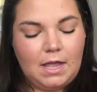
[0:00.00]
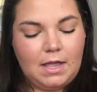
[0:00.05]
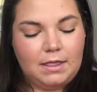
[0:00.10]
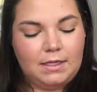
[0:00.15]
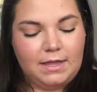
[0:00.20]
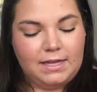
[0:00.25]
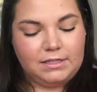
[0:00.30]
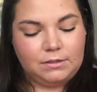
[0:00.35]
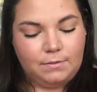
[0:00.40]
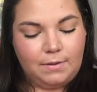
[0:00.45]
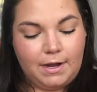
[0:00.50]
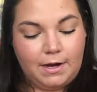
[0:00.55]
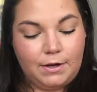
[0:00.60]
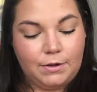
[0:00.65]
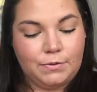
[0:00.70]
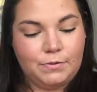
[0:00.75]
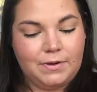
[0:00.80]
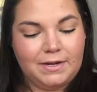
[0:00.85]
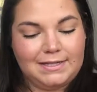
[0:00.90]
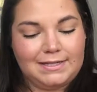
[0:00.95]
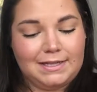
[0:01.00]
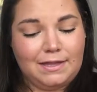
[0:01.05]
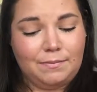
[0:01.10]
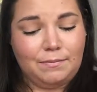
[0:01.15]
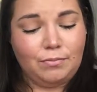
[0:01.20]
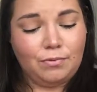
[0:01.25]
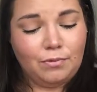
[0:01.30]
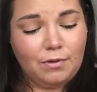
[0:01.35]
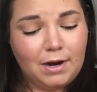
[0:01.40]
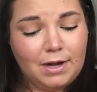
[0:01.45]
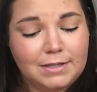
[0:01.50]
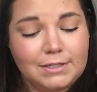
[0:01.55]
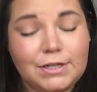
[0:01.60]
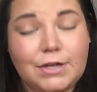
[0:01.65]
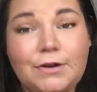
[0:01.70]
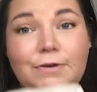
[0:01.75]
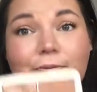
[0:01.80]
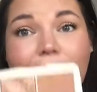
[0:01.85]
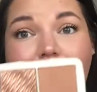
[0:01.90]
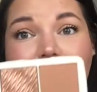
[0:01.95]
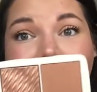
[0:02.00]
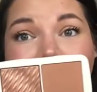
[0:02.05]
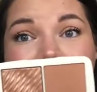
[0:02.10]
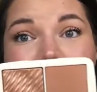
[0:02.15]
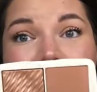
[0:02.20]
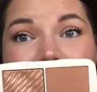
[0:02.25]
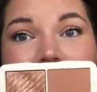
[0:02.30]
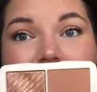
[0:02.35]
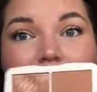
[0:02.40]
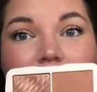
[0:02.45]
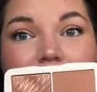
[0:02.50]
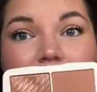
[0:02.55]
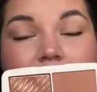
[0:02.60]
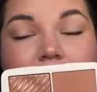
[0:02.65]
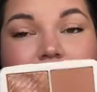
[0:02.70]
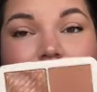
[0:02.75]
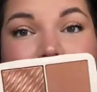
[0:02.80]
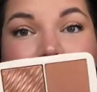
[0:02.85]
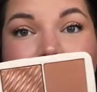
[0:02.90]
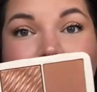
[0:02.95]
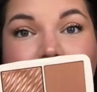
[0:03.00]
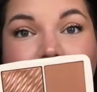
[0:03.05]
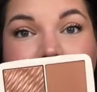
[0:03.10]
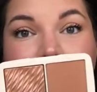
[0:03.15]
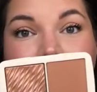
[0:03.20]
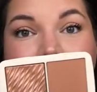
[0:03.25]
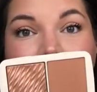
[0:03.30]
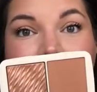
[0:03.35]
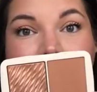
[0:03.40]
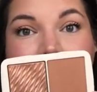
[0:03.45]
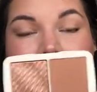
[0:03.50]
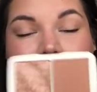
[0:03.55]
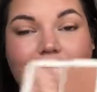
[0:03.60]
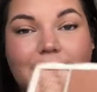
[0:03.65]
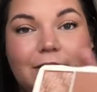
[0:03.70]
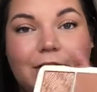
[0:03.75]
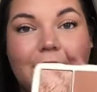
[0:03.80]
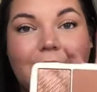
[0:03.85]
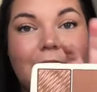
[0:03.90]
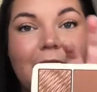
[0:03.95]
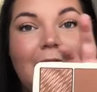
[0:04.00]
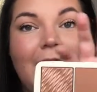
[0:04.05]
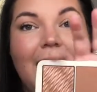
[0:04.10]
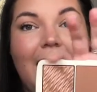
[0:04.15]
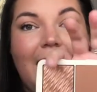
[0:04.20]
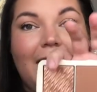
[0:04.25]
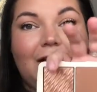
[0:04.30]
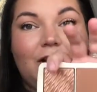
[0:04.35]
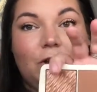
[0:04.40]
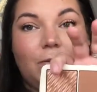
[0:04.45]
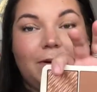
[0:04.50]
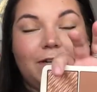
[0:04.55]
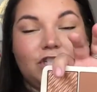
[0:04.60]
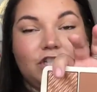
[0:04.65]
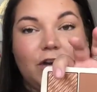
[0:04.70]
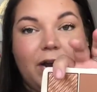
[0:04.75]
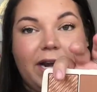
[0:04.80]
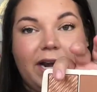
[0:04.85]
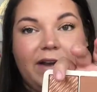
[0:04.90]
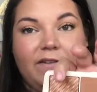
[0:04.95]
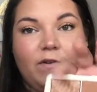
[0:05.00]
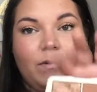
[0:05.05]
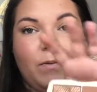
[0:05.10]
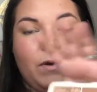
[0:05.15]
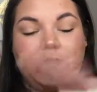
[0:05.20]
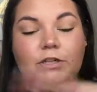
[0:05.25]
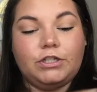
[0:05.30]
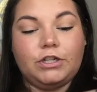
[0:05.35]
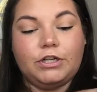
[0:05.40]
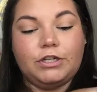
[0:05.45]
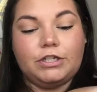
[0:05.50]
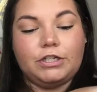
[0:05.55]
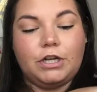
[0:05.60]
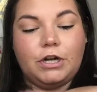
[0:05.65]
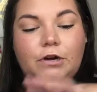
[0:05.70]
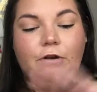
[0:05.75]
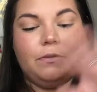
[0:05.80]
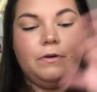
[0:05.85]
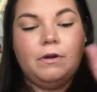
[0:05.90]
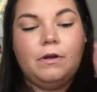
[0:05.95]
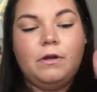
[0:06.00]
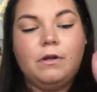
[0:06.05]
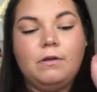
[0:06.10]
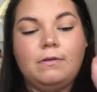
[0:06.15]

This one, ooh, is the bronzer one. So it comes with a matte bronzer and a little bit shiny of a bronzer. So